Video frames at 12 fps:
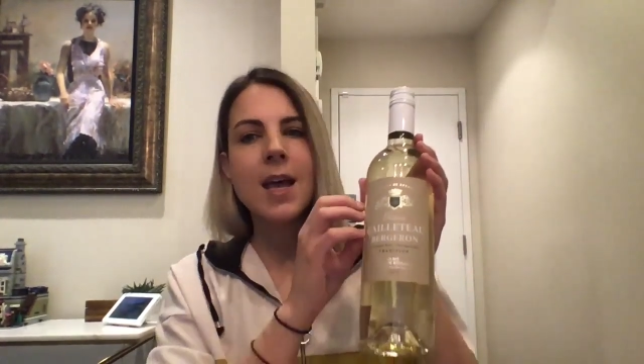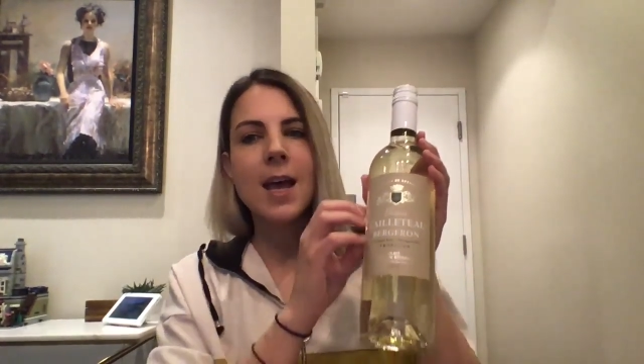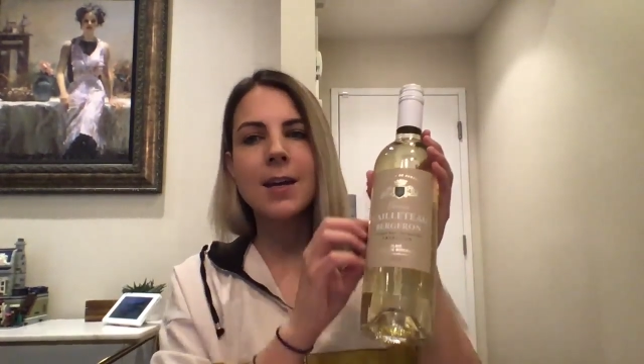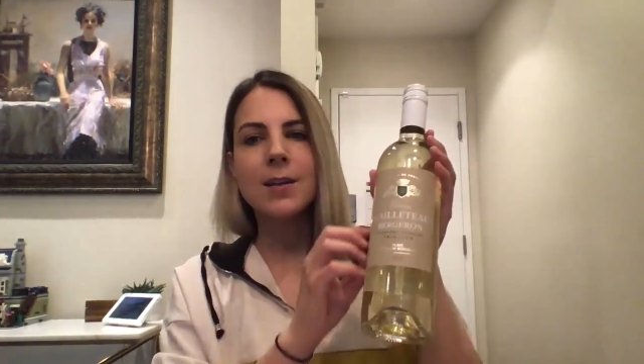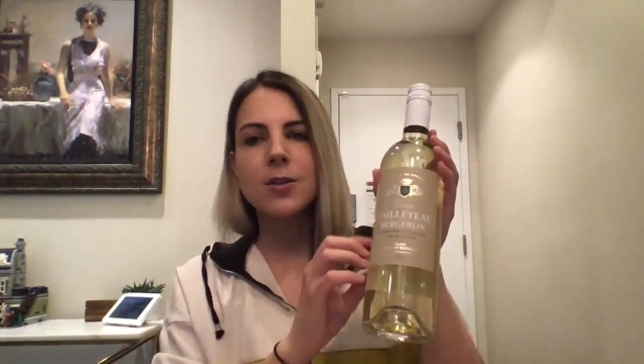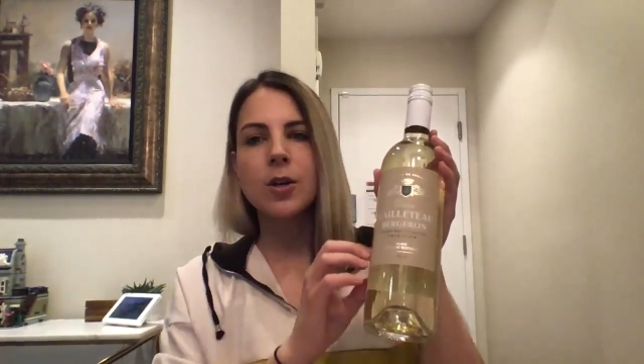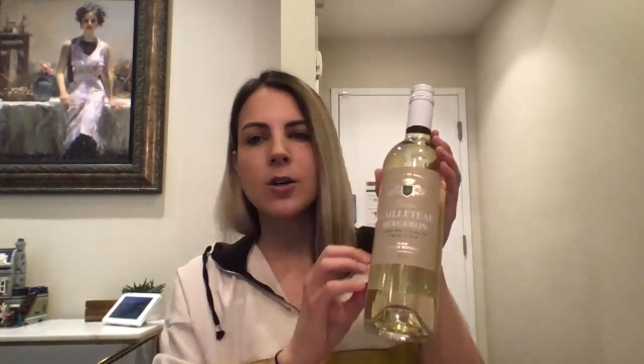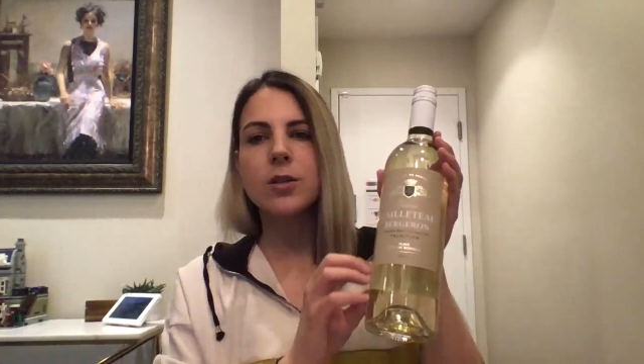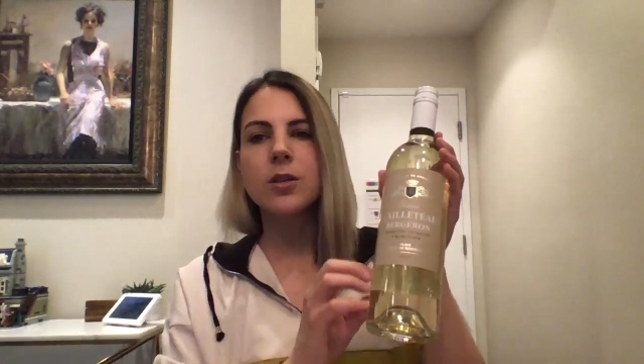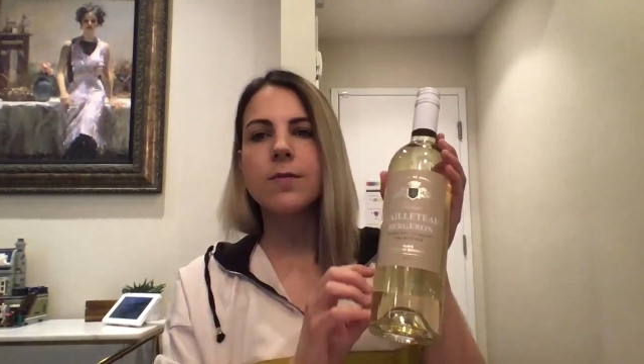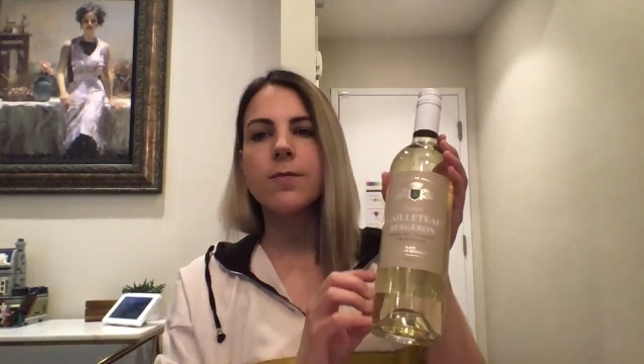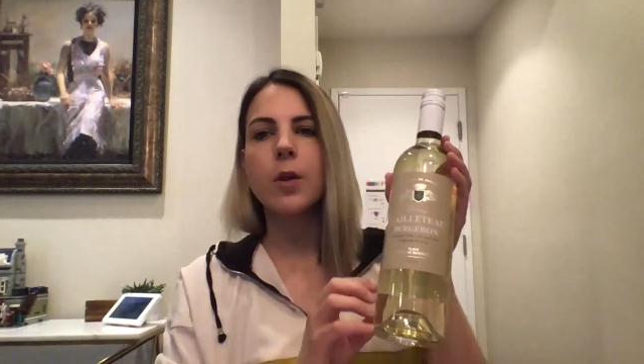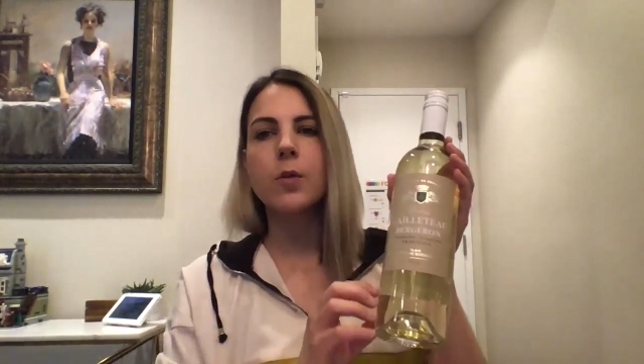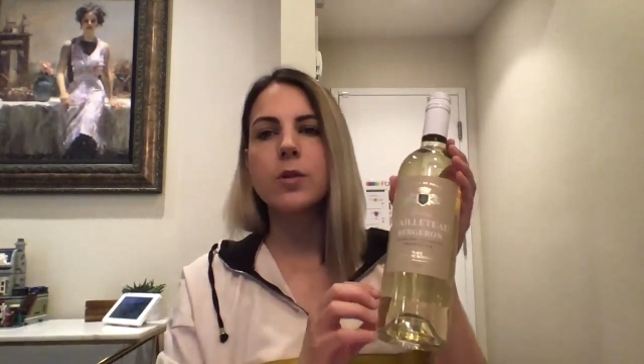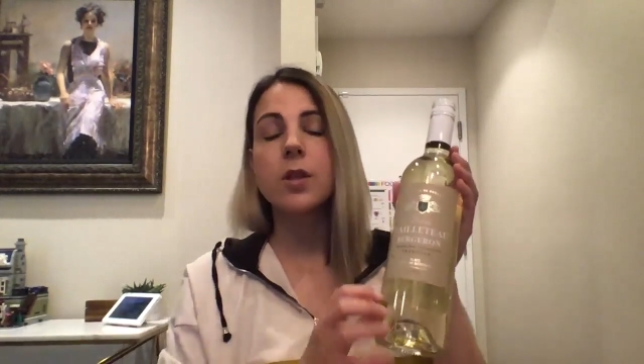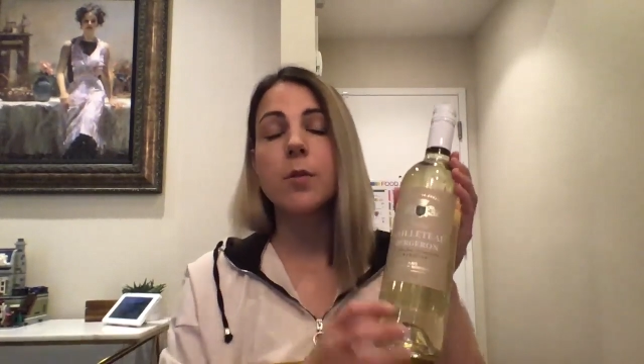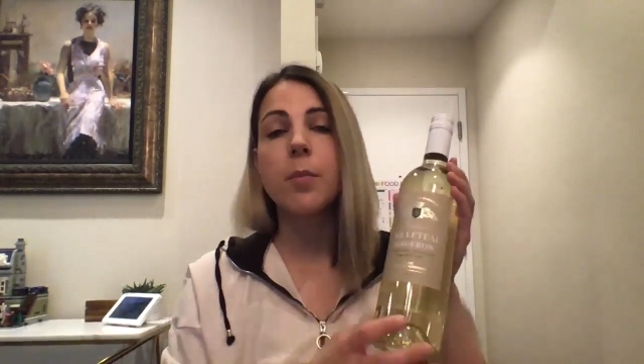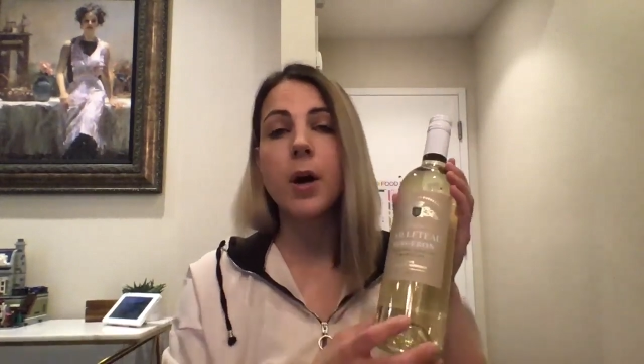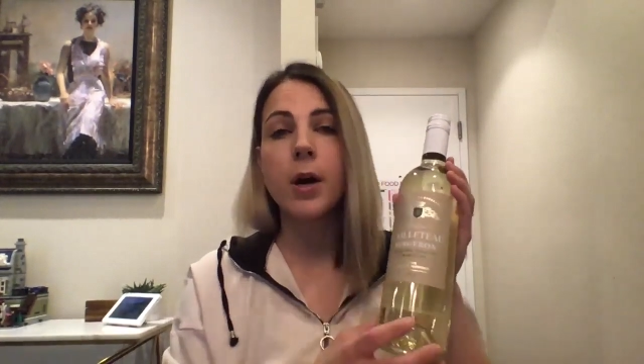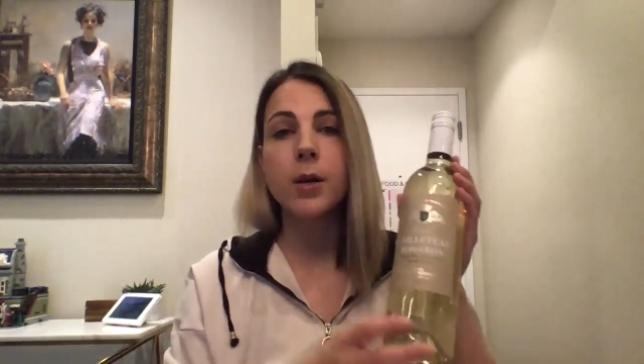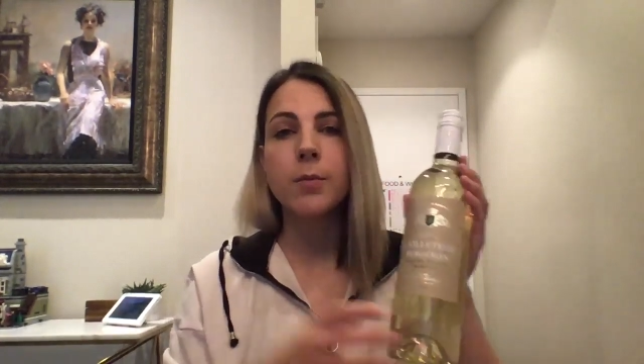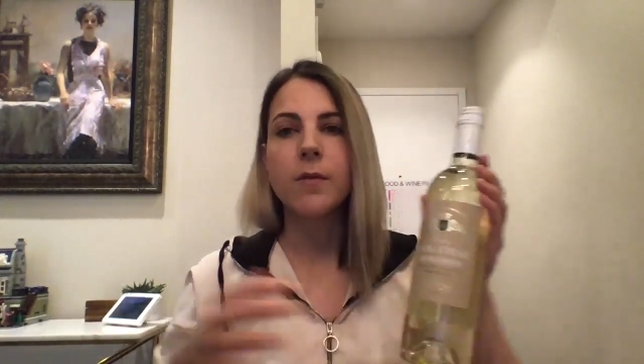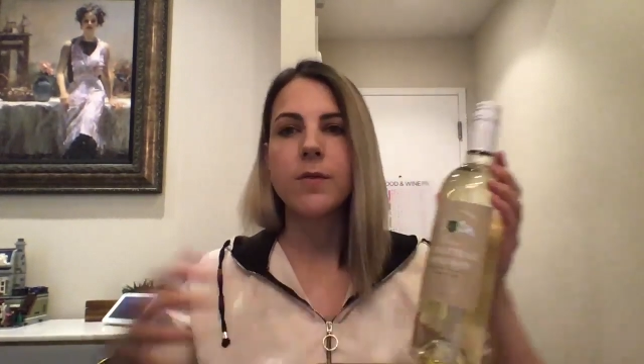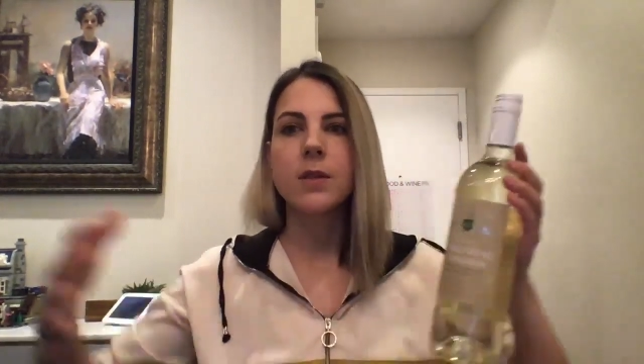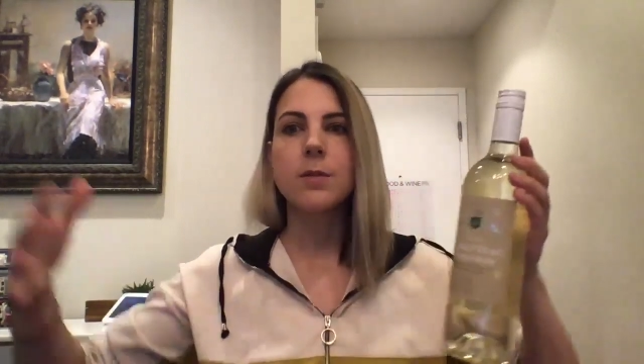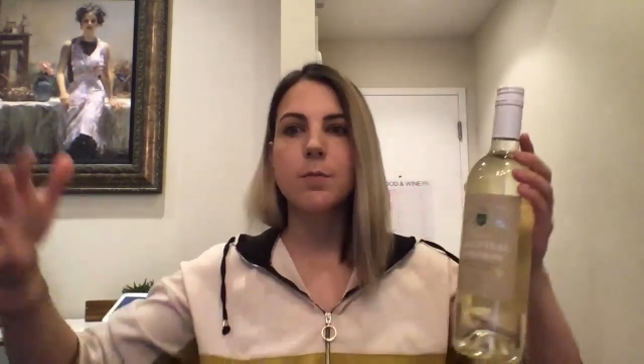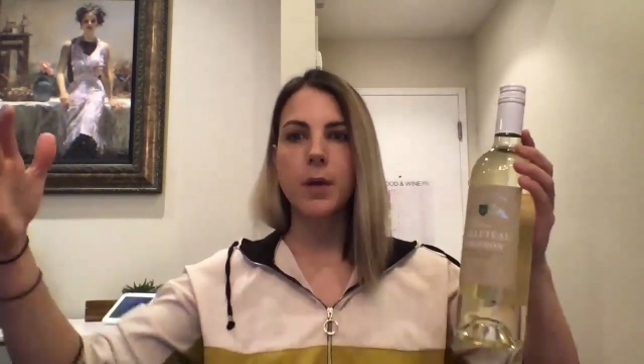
and it starts to float to the bottom of these